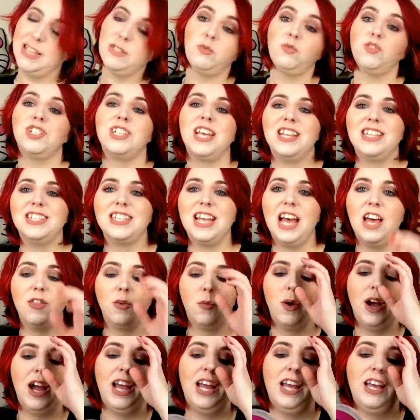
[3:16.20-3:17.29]
May as well just get this
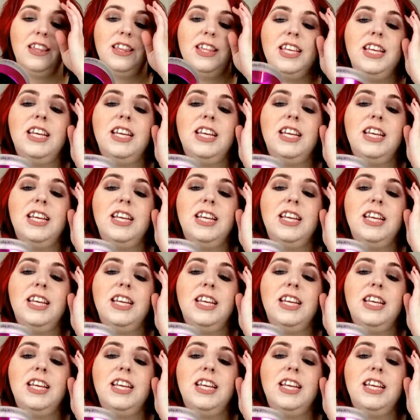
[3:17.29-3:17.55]
out of the way.